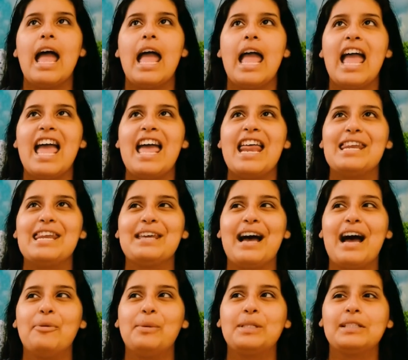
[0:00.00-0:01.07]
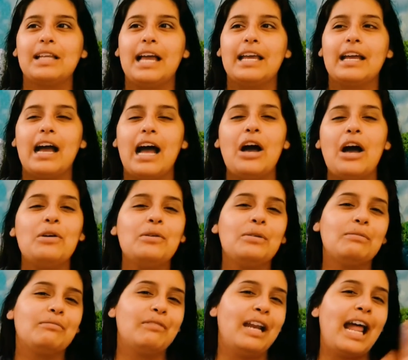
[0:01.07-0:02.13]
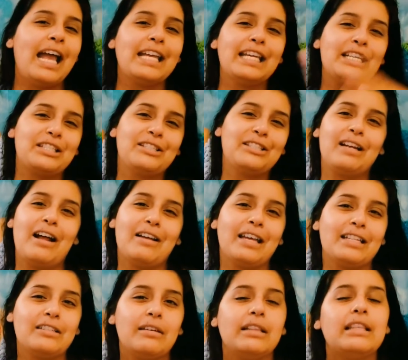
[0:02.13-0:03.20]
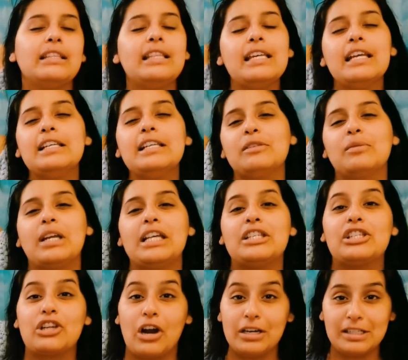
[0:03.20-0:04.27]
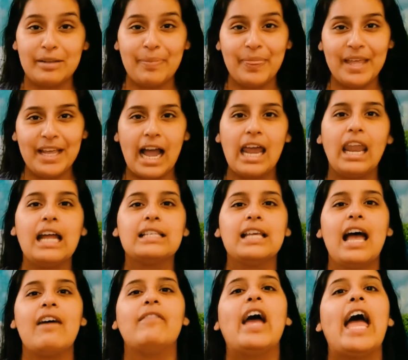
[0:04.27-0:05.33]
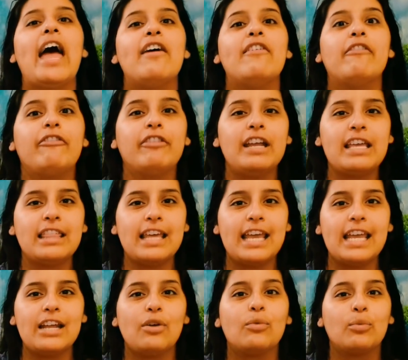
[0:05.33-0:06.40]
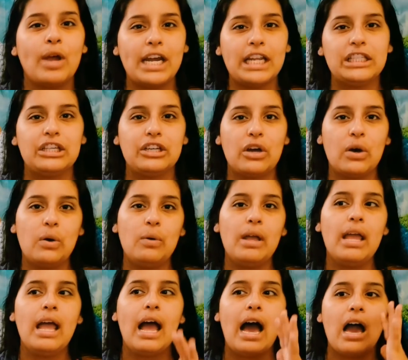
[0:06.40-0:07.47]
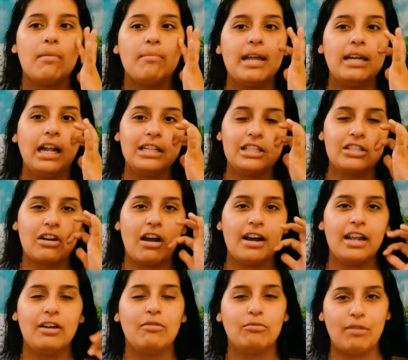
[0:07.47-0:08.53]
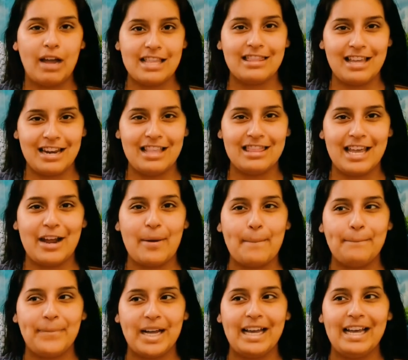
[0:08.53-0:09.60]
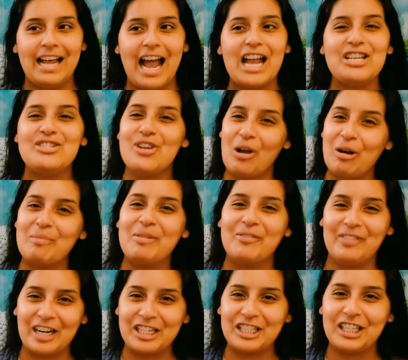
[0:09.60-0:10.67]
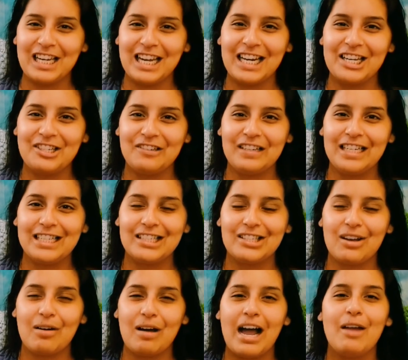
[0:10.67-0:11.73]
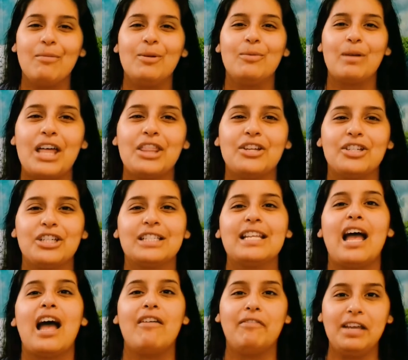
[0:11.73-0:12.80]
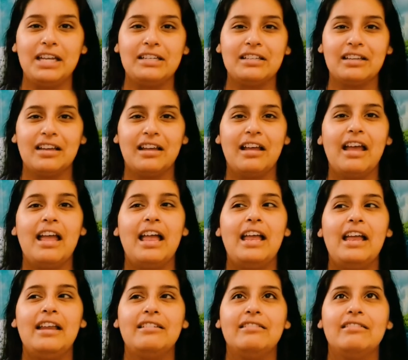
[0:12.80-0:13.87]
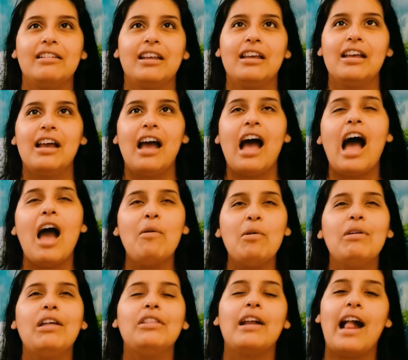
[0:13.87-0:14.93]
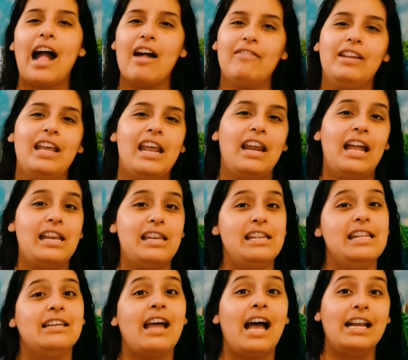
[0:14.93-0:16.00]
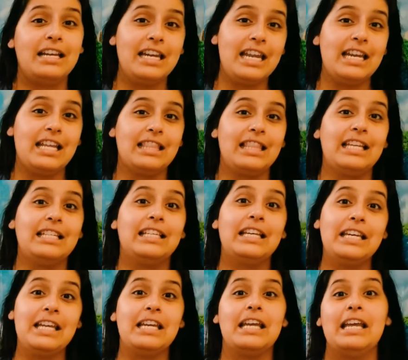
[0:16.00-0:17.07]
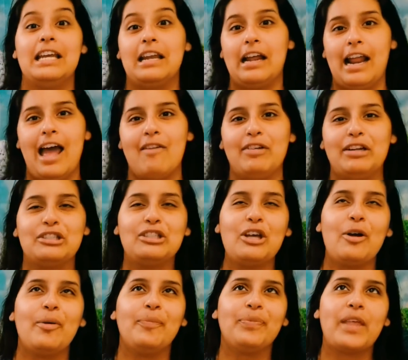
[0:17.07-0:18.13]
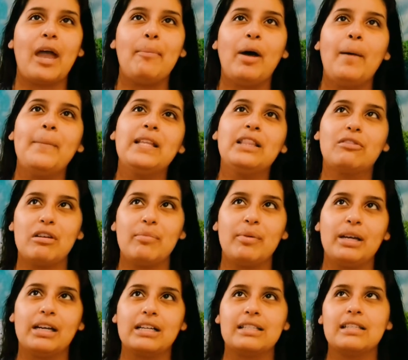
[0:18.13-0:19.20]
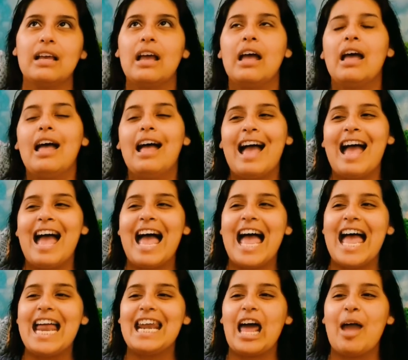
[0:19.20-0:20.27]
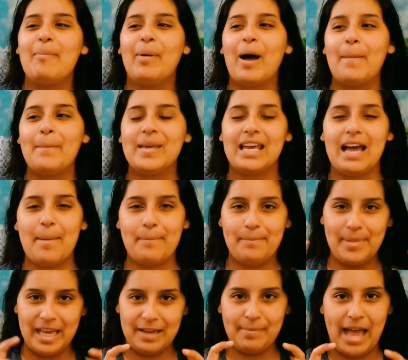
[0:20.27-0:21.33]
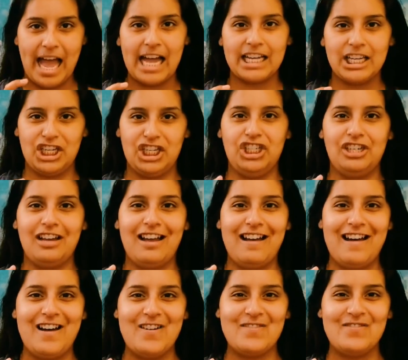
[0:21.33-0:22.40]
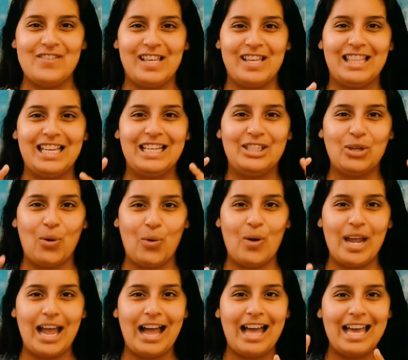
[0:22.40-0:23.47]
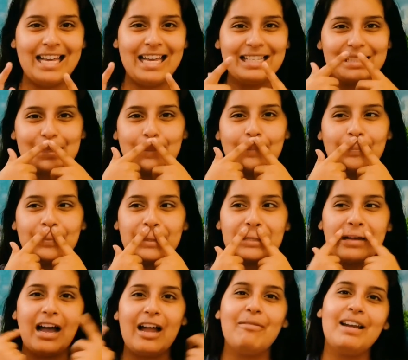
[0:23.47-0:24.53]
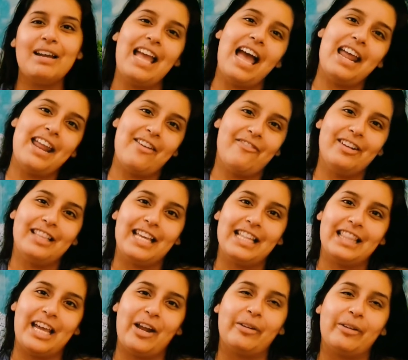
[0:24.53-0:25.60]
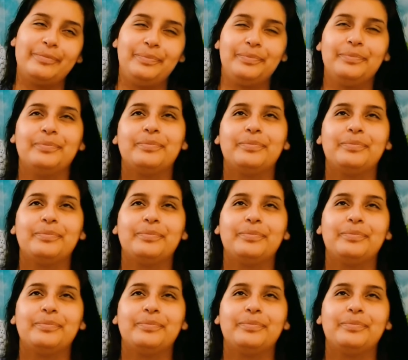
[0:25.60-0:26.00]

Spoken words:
And I was like, oh, when I get to it, I'll get to it. The thing is when I start something, I like to have everything ready to go. I may not start it right then and there, but I know I'm eventually going to do it. So I rather just have it and I would rather have it and not need it than to need it and not have it. So I bought me 3 books, and I bought me a big package of the toy eyes. So I already had everything there.